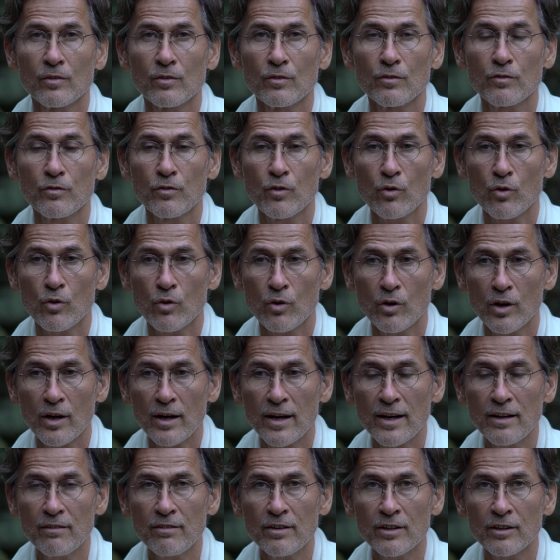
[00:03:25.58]
for
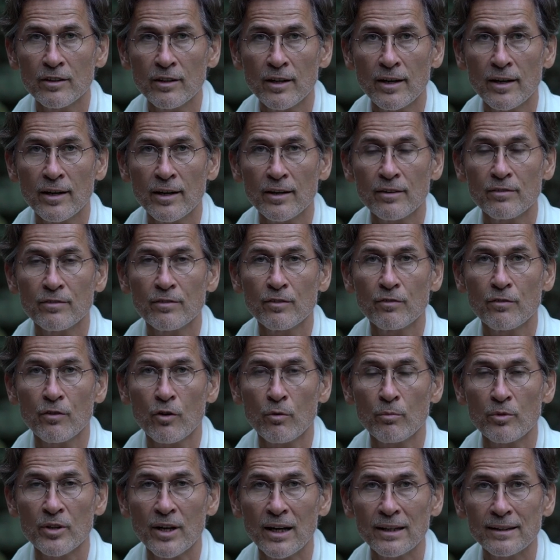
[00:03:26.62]
living life
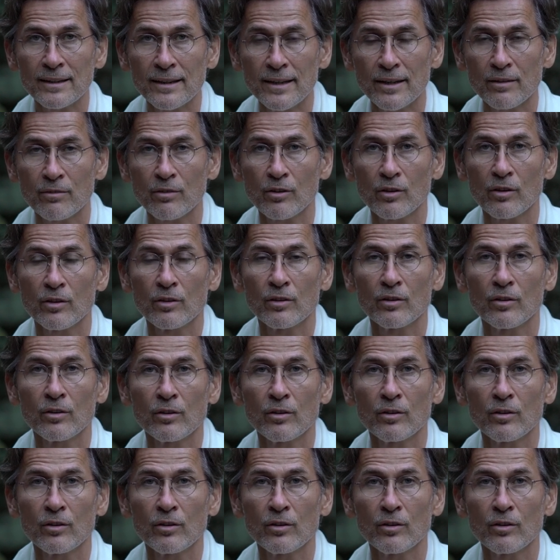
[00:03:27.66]
from that level